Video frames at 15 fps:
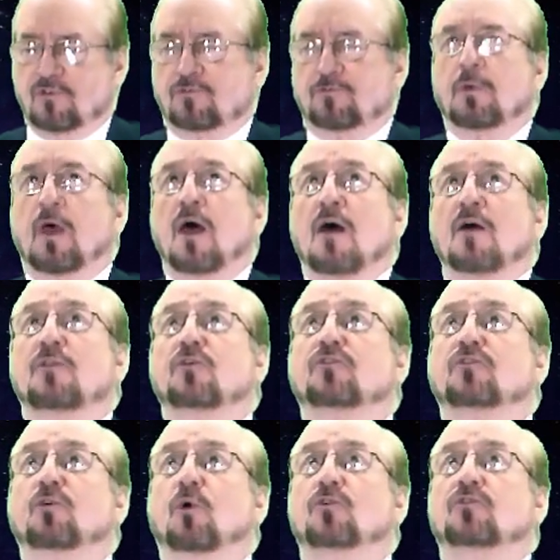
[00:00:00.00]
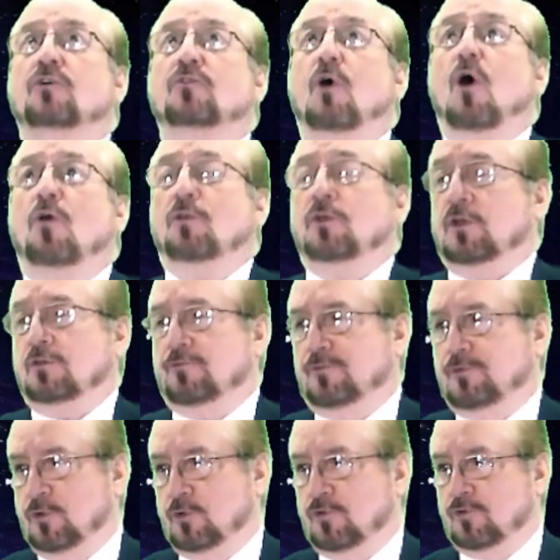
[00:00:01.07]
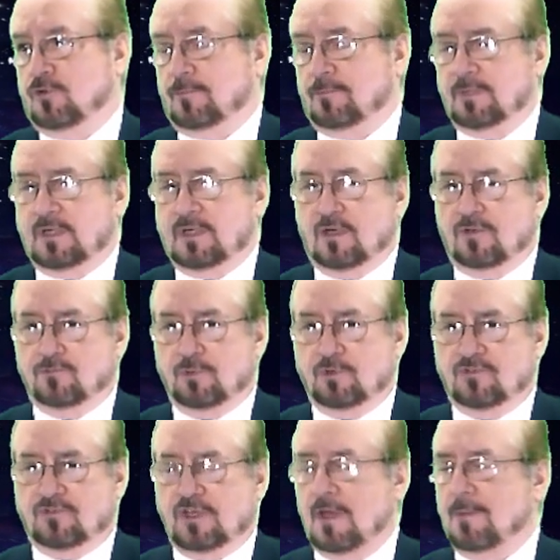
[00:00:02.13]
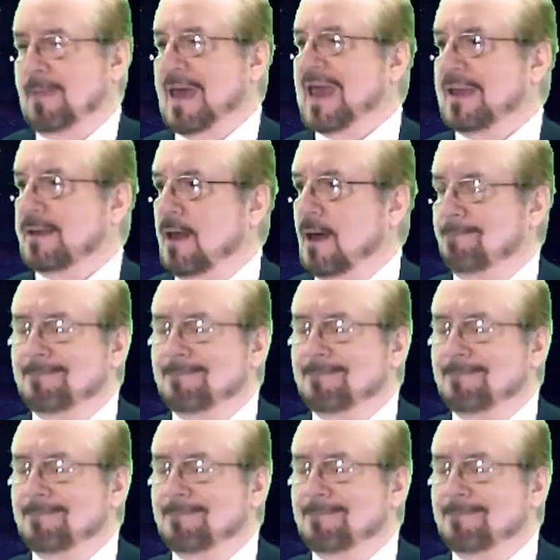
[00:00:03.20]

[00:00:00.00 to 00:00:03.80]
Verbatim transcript: uh, which is the source of all the confusion because we see a,